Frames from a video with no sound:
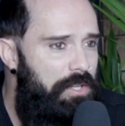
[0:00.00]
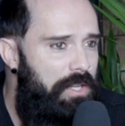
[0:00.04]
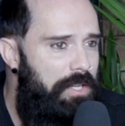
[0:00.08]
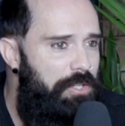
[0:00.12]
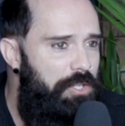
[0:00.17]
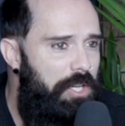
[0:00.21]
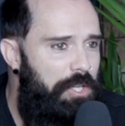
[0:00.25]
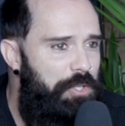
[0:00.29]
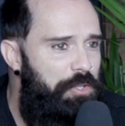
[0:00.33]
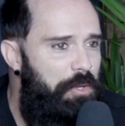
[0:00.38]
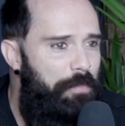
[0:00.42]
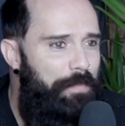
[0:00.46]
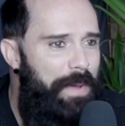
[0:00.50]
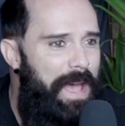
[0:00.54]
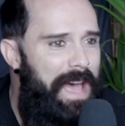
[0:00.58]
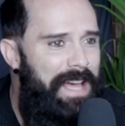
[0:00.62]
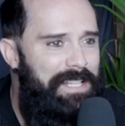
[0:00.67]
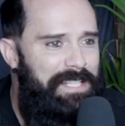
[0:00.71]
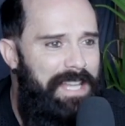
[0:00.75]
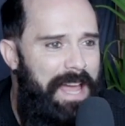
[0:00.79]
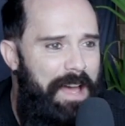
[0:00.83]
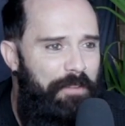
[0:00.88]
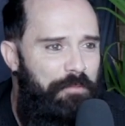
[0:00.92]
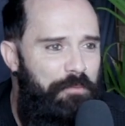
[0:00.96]
it just
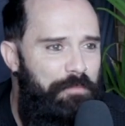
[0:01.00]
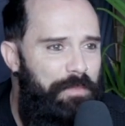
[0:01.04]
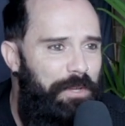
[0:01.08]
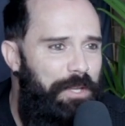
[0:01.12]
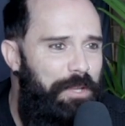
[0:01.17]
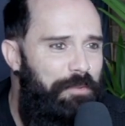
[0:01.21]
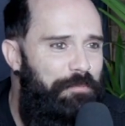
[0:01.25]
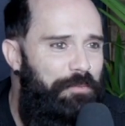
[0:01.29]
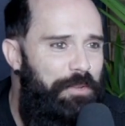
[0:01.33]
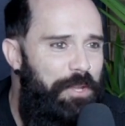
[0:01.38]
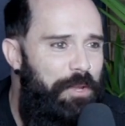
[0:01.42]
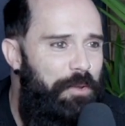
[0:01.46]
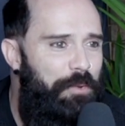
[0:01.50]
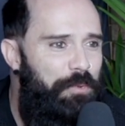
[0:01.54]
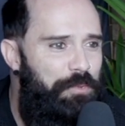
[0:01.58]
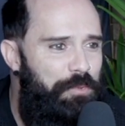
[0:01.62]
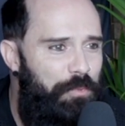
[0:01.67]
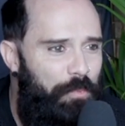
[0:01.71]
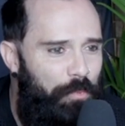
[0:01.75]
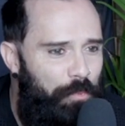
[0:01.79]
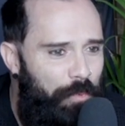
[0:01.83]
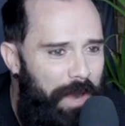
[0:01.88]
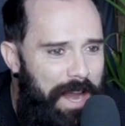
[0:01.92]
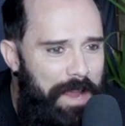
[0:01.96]
surpassed half a million
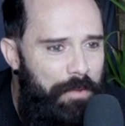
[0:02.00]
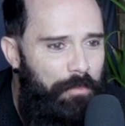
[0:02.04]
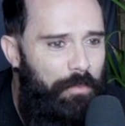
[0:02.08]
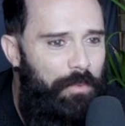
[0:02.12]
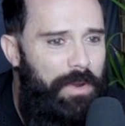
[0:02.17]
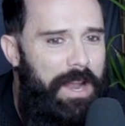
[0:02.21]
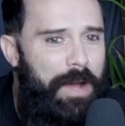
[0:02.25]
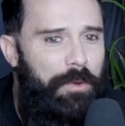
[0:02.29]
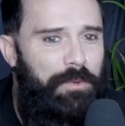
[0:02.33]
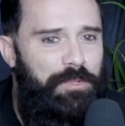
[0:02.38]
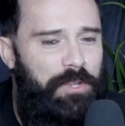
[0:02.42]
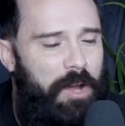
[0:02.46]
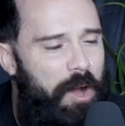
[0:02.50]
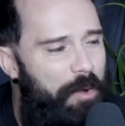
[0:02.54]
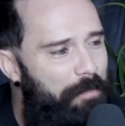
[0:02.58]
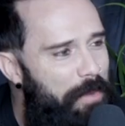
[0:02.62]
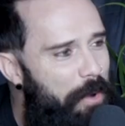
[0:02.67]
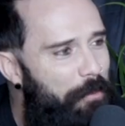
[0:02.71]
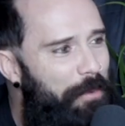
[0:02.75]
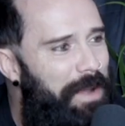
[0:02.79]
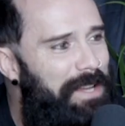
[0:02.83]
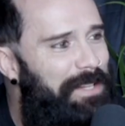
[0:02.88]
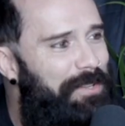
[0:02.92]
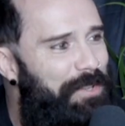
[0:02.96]
views right when I was on
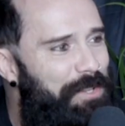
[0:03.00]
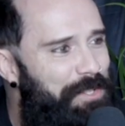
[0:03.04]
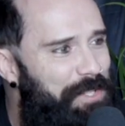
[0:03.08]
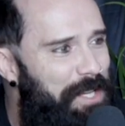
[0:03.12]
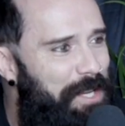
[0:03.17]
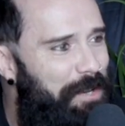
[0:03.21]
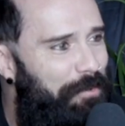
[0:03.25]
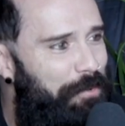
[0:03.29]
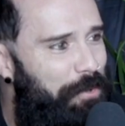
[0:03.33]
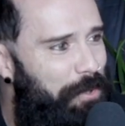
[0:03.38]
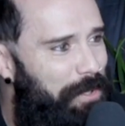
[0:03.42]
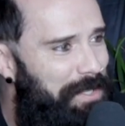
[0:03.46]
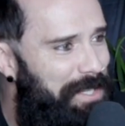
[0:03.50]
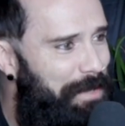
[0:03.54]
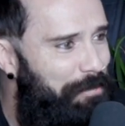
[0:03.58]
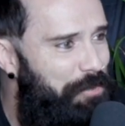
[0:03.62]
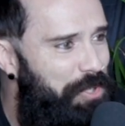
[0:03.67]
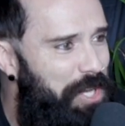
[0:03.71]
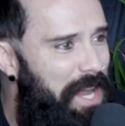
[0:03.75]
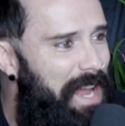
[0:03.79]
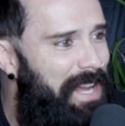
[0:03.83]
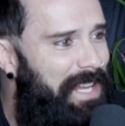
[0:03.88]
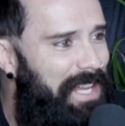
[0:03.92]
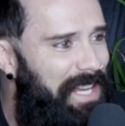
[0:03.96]
my way to this interview because I'm
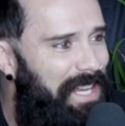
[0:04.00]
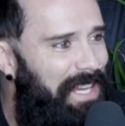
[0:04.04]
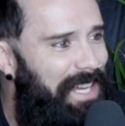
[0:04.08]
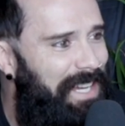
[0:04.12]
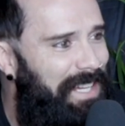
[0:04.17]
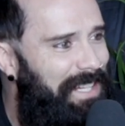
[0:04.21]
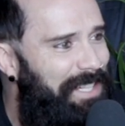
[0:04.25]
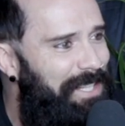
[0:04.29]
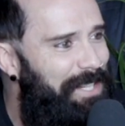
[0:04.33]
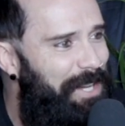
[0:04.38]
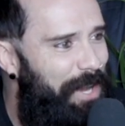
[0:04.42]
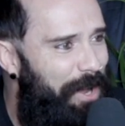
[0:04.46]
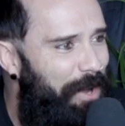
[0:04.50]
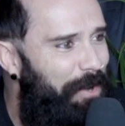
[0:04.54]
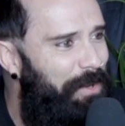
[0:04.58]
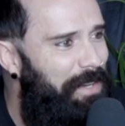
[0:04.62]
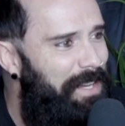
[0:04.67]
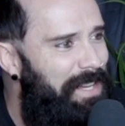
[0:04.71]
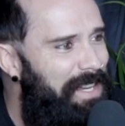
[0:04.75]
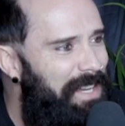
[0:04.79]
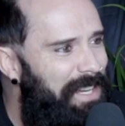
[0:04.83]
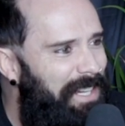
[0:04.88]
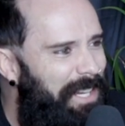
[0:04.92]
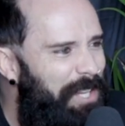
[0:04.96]
checking it. You oh, know, oh
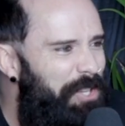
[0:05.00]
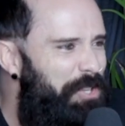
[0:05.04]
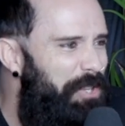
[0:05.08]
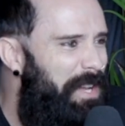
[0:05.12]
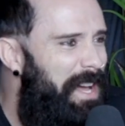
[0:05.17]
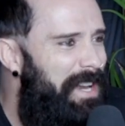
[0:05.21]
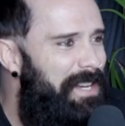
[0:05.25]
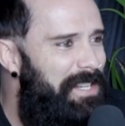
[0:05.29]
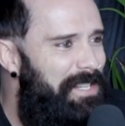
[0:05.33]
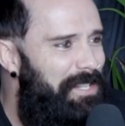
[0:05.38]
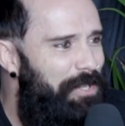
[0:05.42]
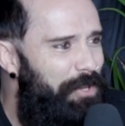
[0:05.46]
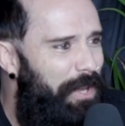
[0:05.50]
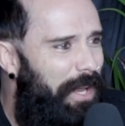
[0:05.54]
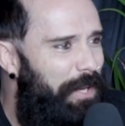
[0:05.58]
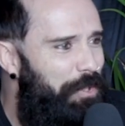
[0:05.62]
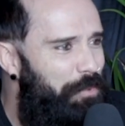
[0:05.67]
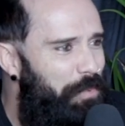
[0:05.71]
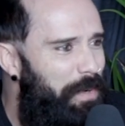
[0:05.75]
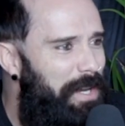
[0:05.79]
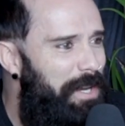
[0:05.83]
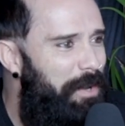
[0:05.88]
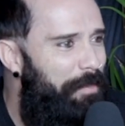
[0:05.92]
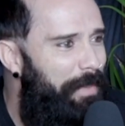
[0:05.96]
nice. Because you gotta you gotta
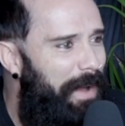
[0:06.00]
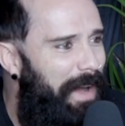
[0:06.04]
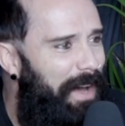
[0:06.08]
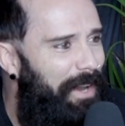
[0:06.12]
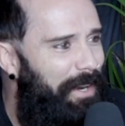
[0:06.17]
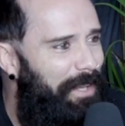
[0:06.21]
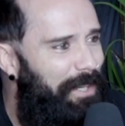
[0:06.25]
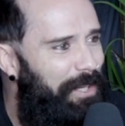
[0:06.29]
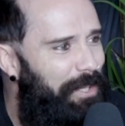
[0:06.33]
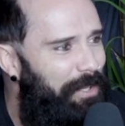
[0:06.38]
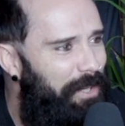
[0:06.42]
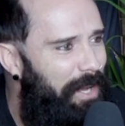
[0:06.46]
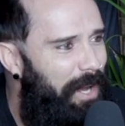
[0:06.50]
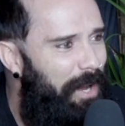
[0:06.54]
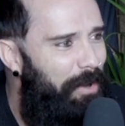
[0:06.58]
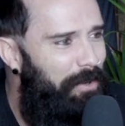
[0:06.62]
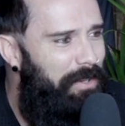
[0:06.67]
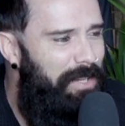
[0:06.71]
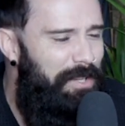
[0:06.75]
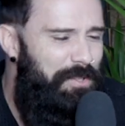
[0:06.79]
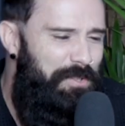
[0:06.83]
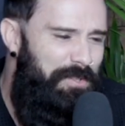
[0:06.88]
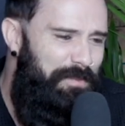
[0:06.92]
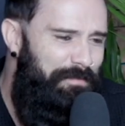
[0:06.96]
tweet about it. Of you
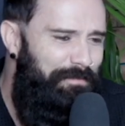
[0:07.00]
course, know, of